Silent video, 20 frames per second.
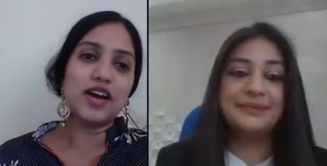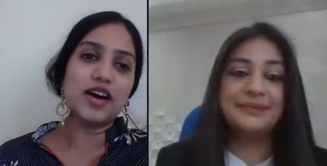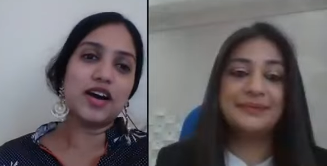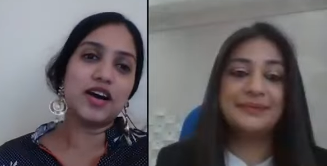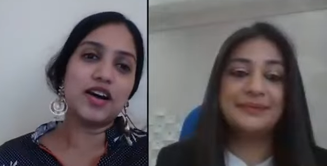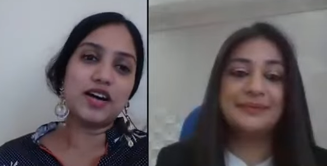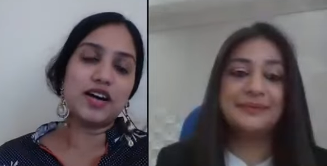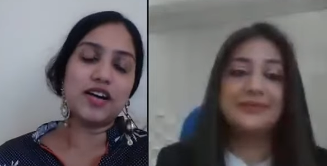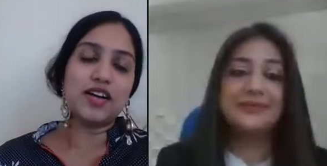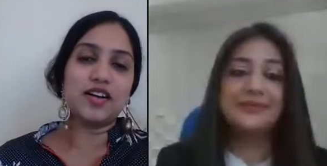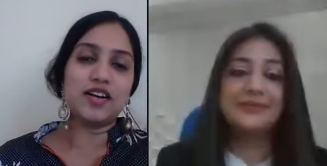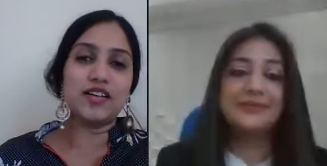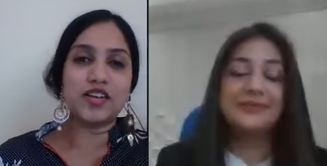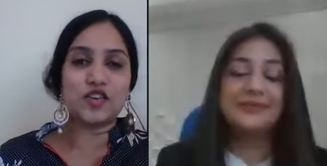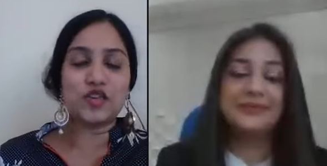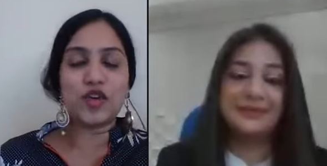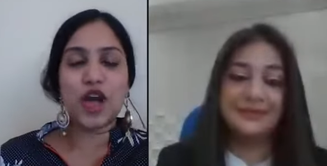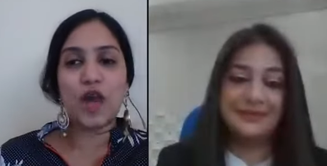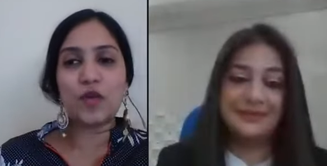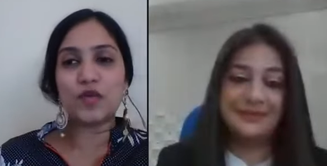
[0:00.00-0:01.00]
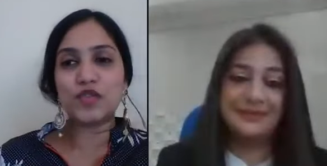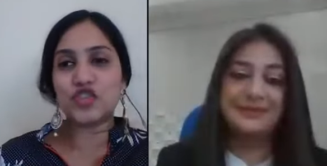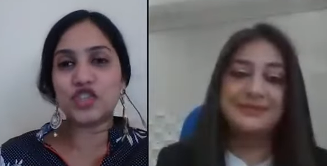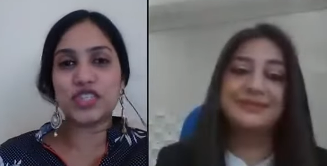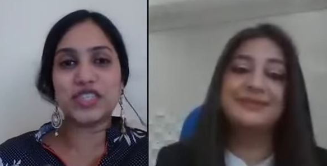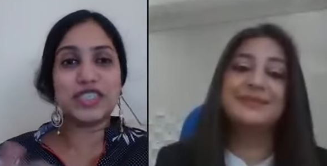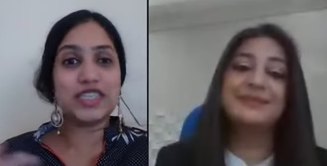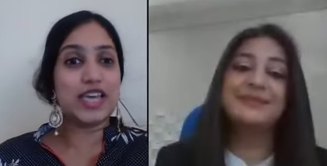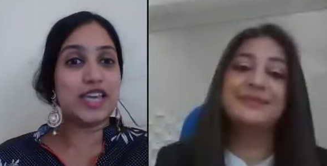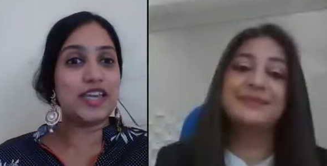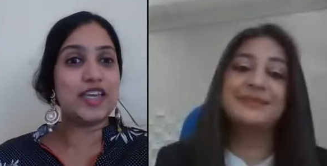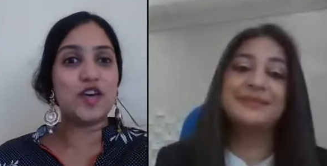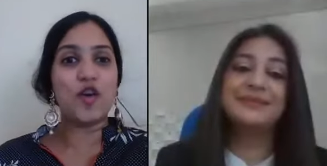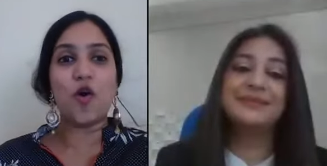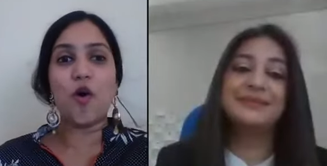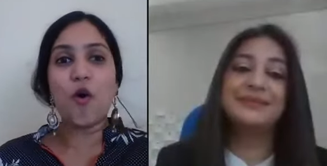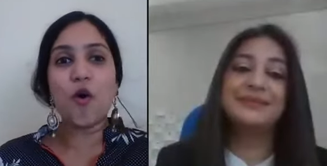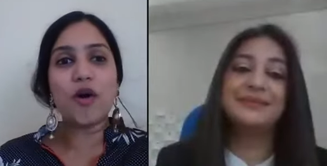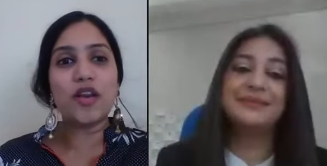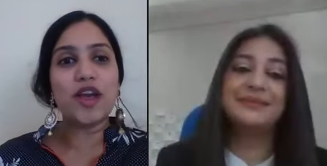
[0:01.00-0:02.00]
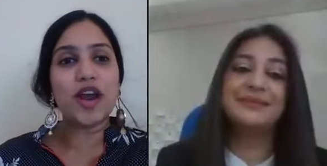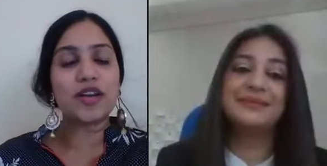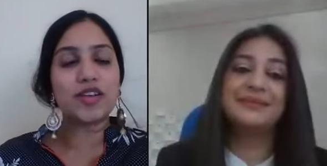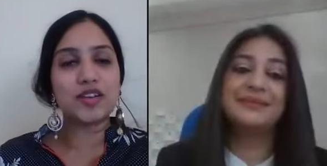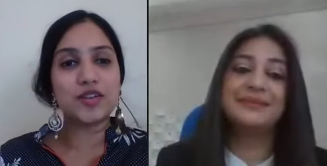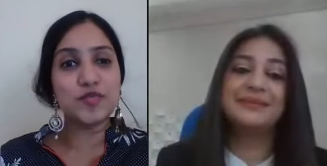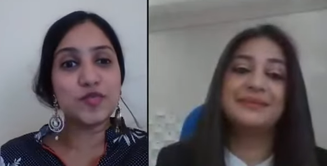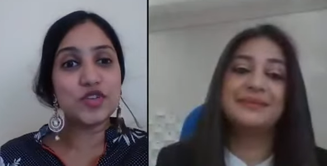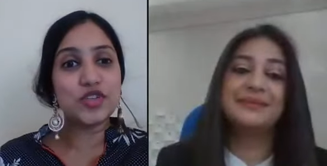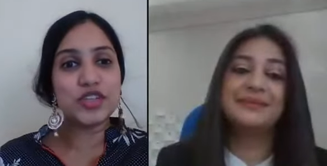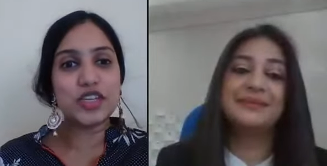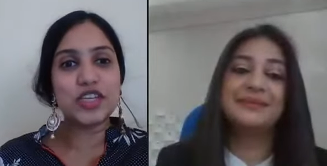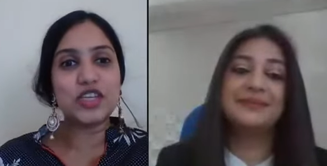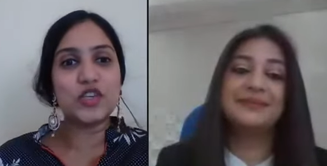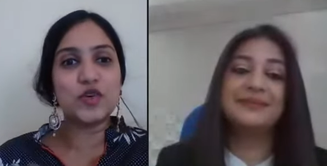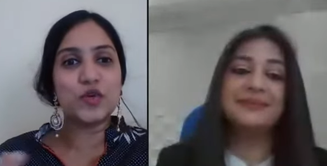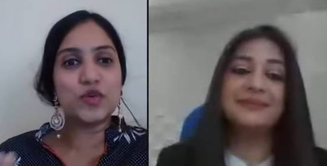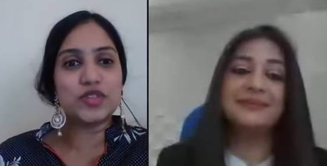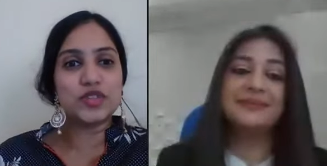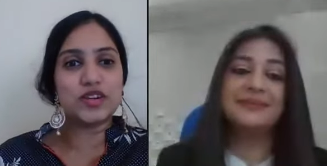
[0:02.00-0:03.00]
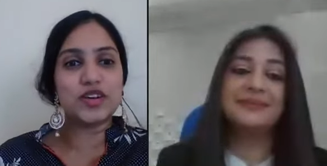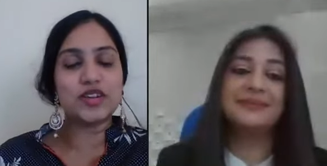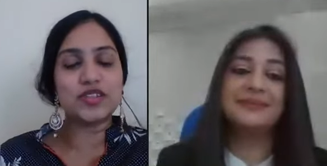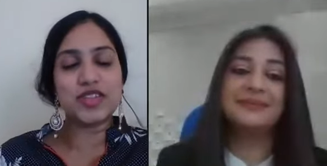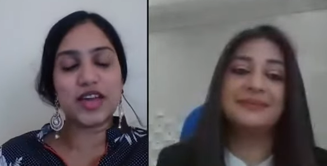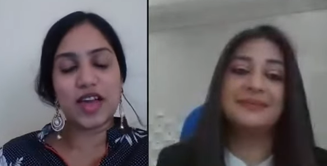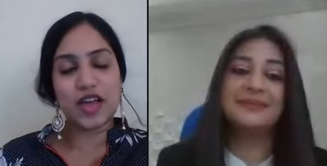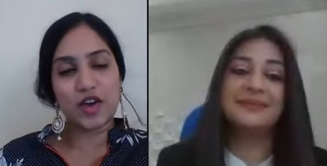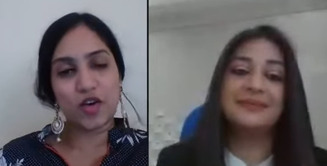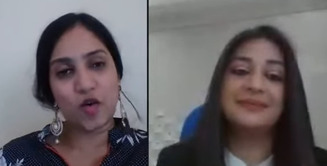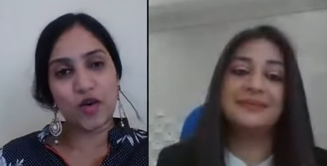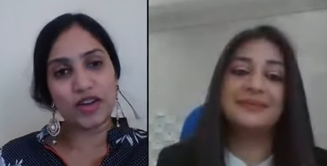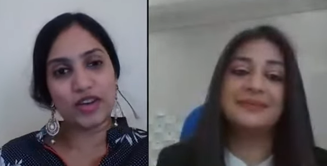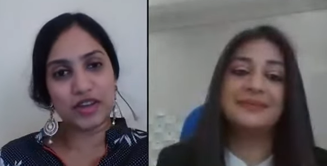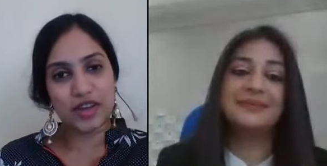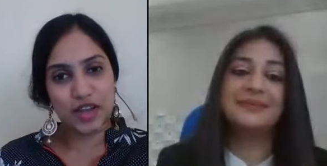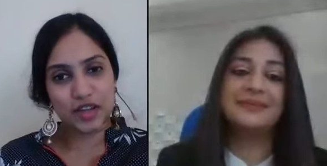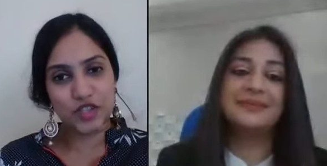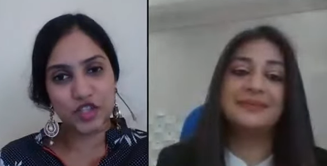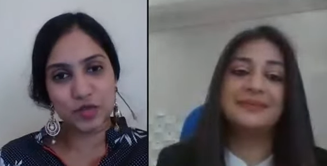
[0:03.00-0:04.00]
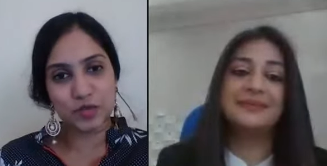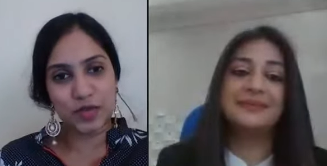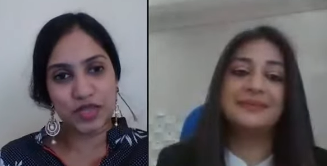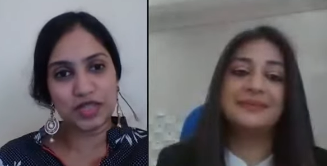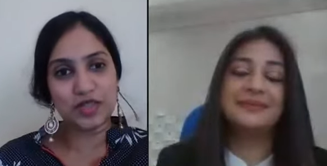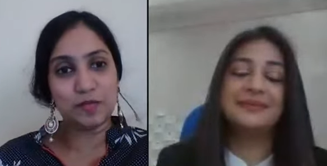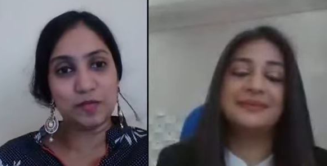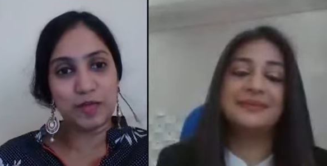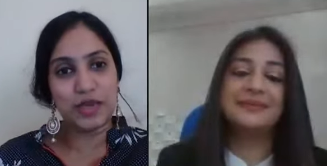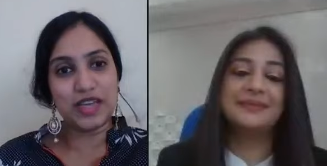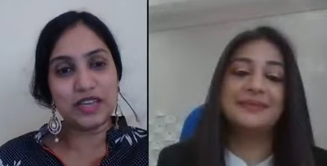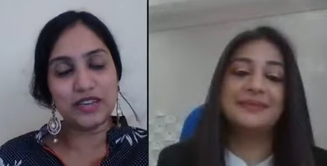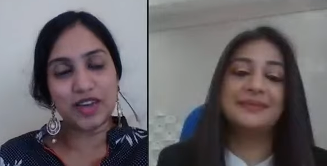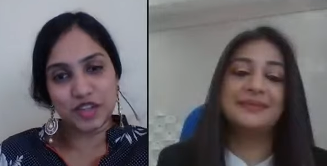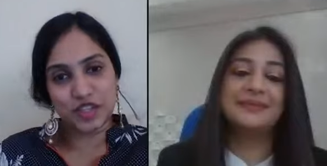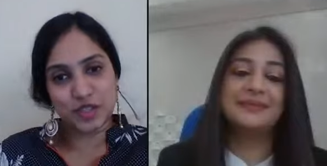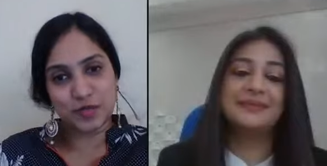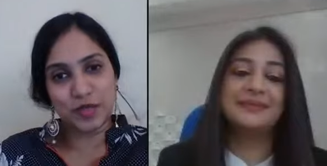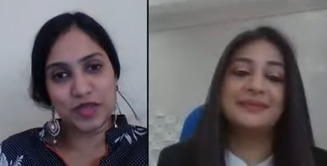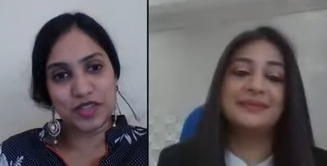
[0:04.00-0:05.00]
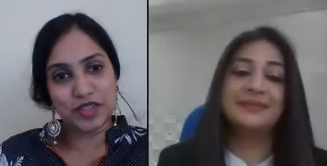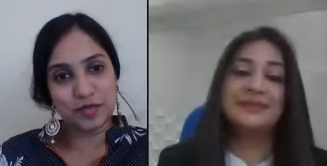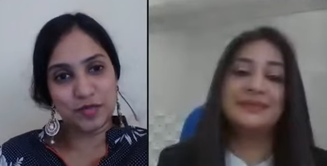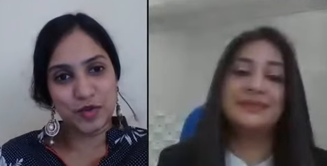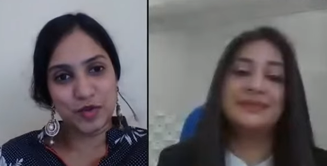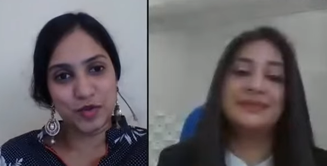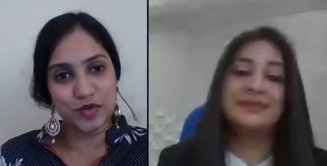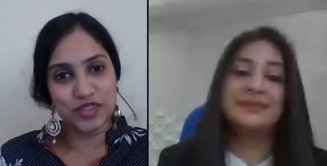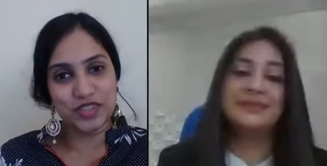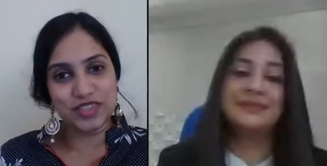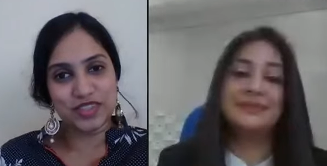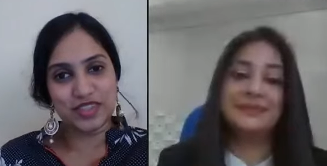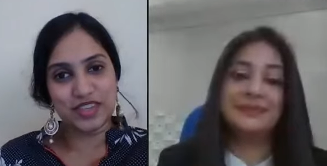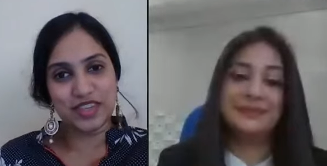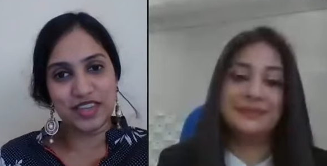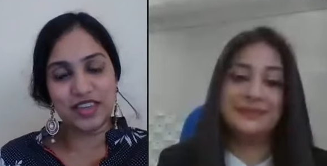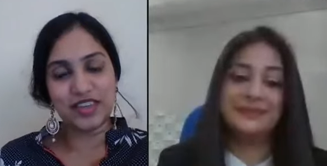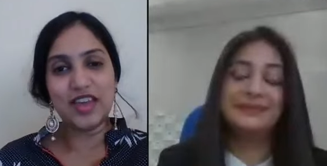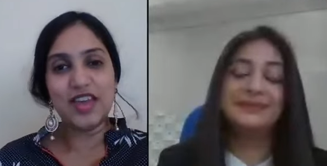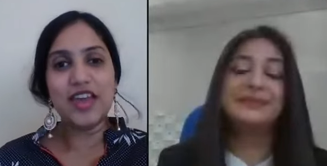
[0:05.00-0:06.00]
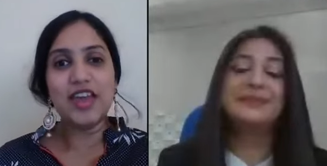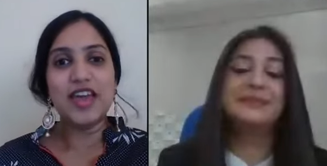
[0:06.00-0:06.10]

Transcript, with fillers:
Speaker 1: Uh, you know, I was just telling all our community users on Lxme, the Being Lxme community,